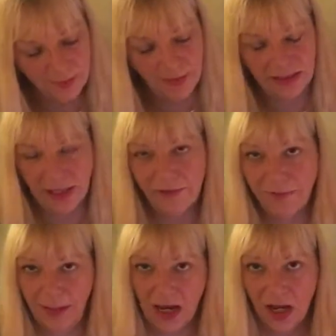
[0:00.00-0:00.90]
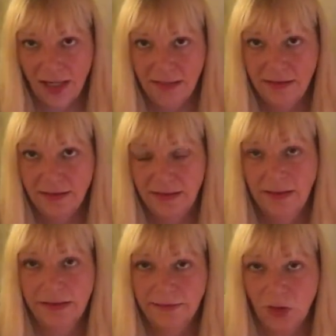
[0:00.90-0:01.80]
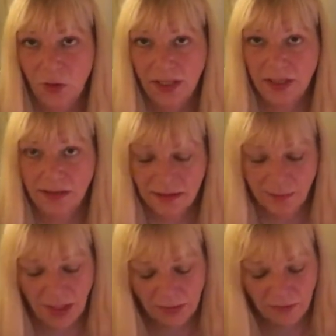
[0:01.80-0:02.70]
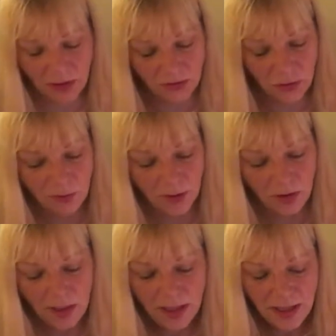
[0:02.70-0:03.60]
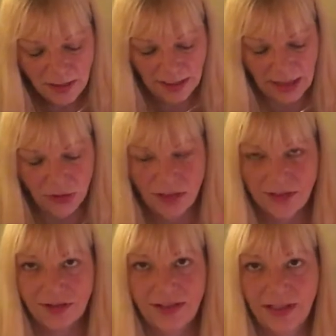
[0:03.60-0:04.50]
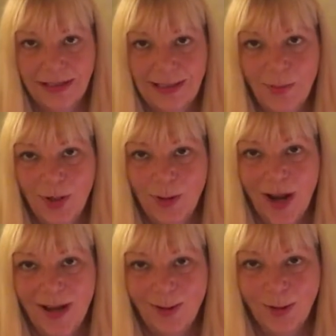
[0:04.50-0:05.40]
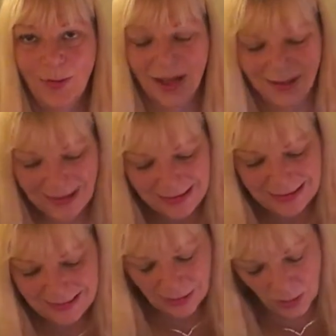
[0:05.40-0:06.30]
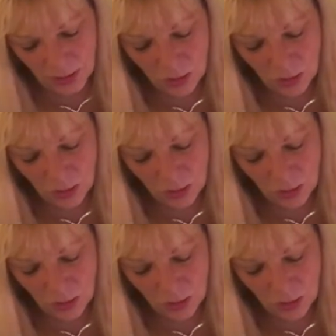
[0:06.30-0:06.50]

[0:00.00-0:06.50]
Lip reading: being left behind and going into the month of October. The energy is still a little bit around, but they're